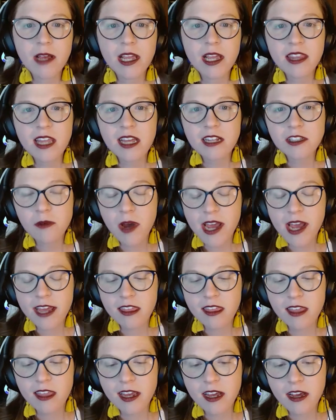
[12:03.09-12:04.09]
And that's why I
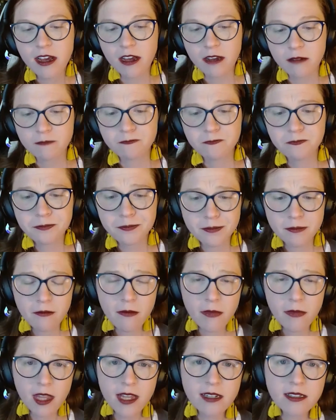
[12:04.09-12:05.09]
think
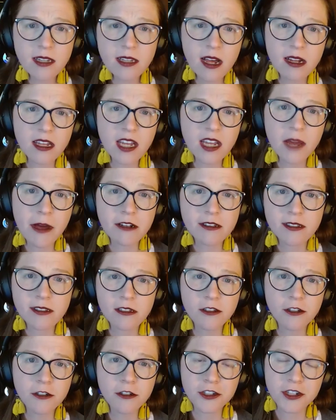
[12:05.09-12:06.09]
in talking about
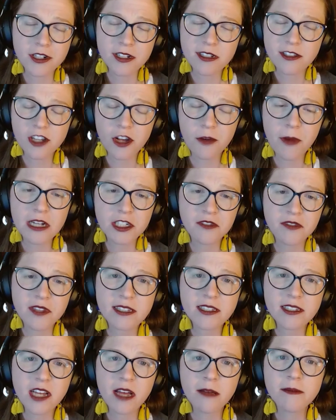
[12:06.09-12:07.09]
solutions, so much of
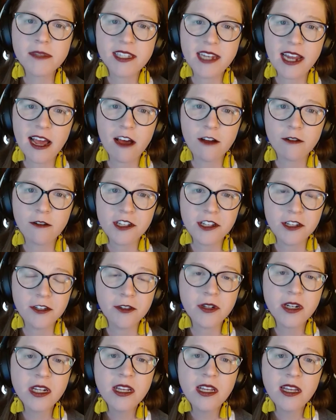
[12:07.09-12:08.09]
this comes down
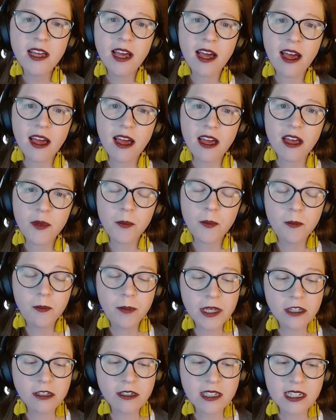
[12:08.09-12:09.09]
to
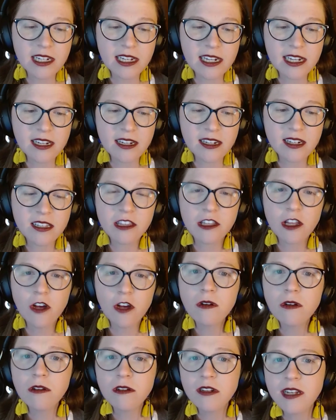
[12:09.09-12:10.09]
building
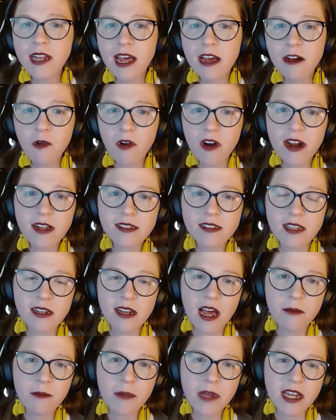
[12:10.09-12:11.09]
local networks and
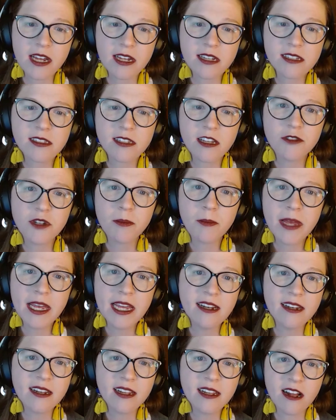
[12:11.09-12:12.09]
not being so
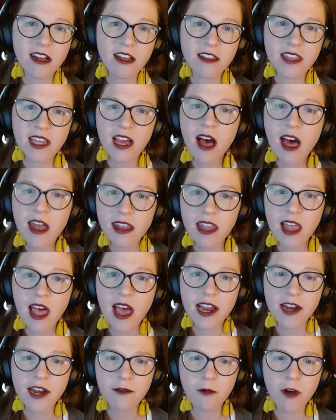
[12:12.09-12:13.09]
dependent on the
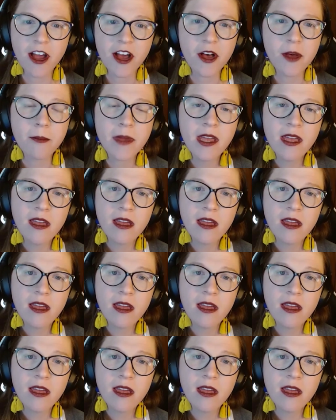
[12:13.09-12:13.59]
online realm